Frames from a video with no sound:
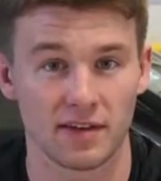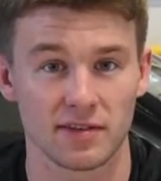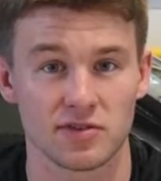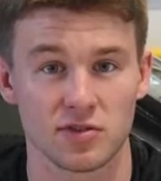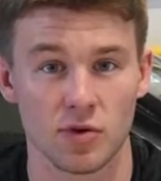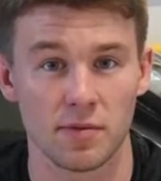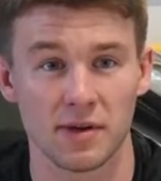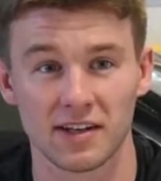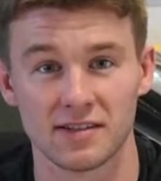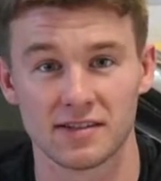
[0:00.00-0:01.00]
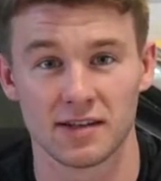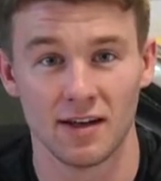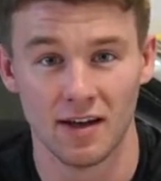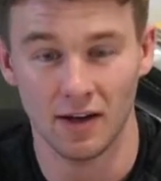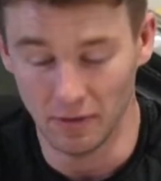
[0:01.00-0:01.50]
to get destroyed, because
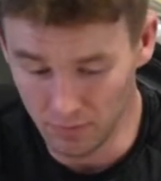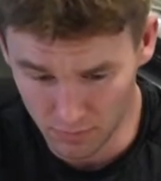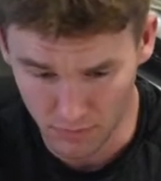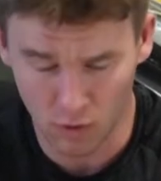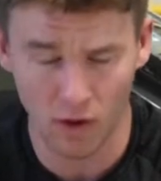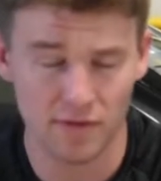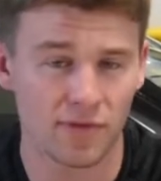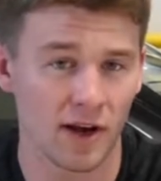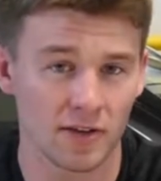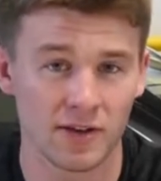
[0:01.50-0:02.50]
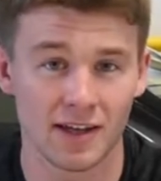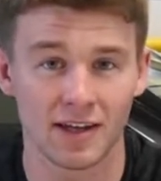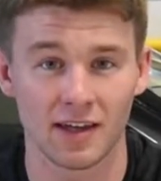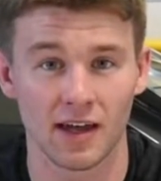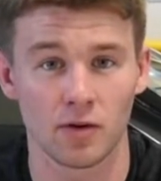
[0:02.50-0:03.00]
quite frankly,
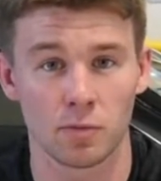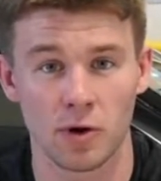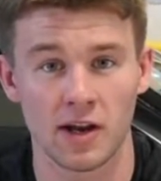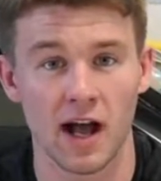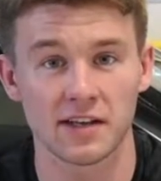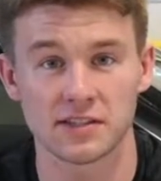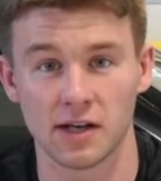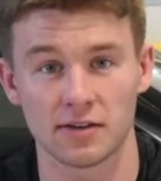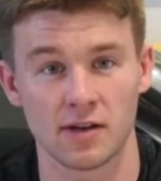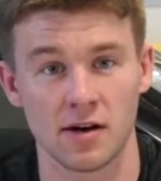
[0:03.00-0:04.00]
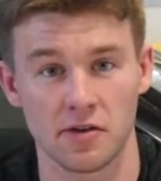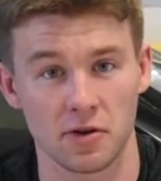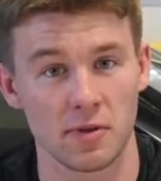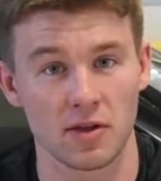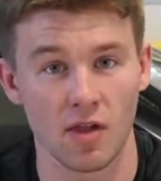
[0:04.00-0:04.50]
it can get pretty nasty out there.
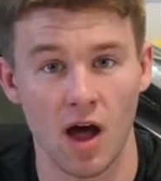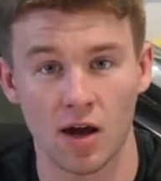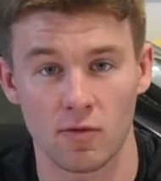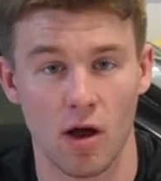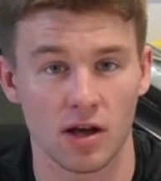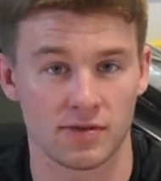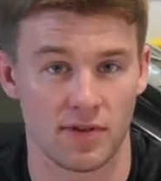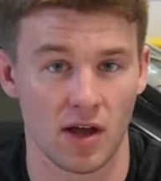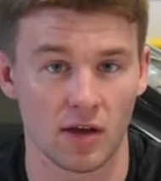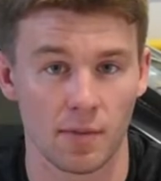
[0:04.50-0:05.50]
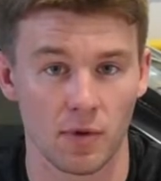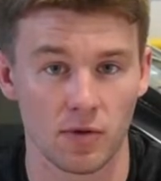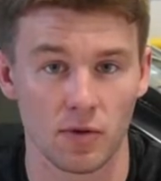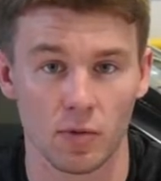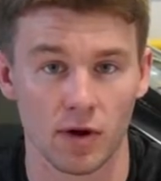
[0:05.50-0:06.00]
There could be a lot of rocks flying up
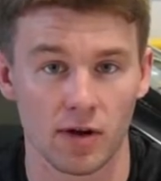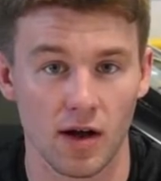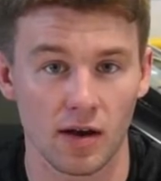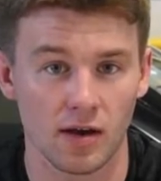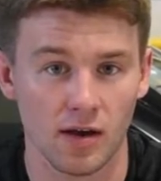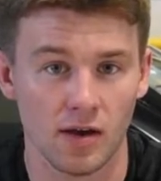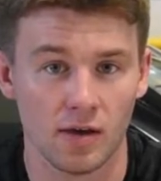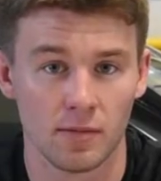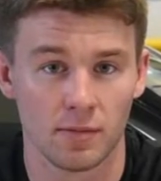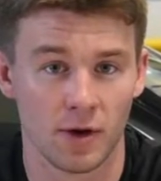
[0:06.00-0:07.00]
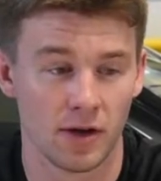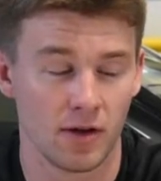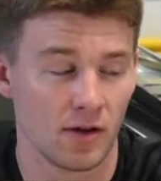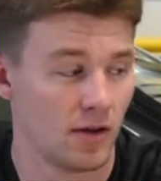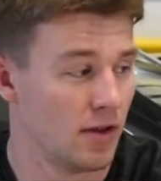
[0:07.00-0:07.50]
at you and whatnot,
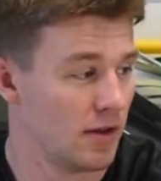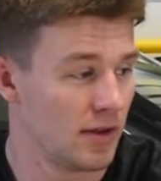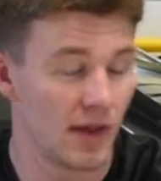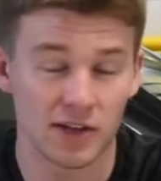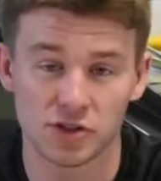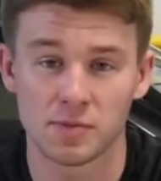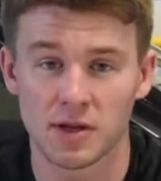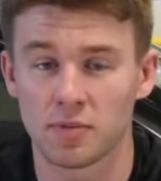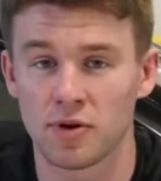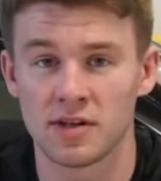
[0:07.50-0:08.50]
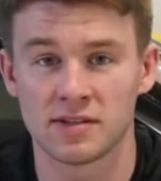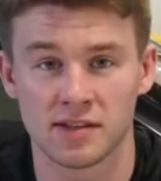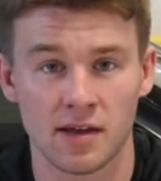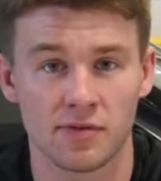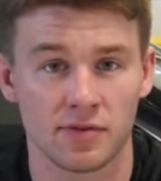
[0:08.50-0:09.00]
but that should be a pretty
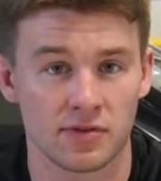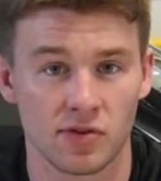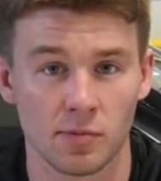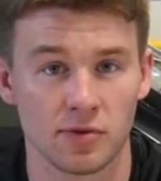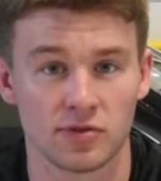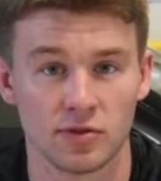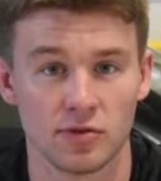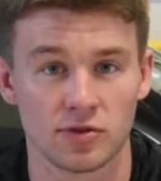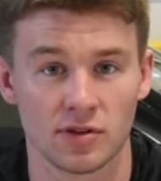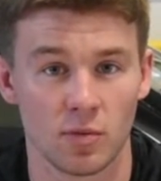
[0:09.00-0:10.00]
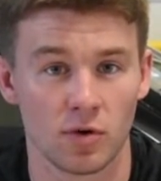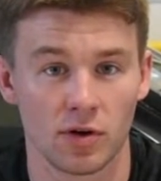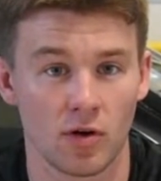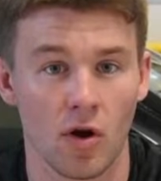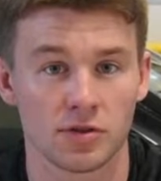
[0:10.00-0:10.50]
safe, simple solution that
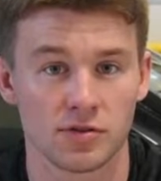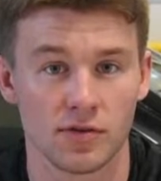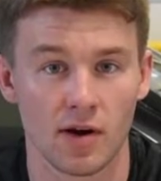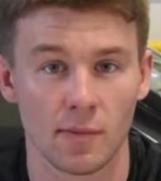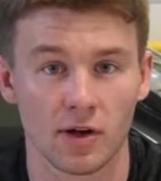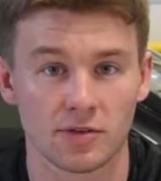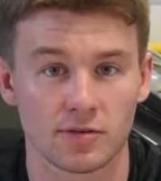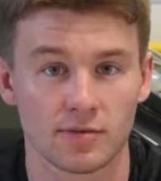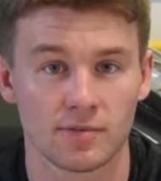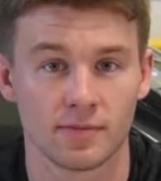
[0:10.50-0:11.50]
wouldn't cost you very much.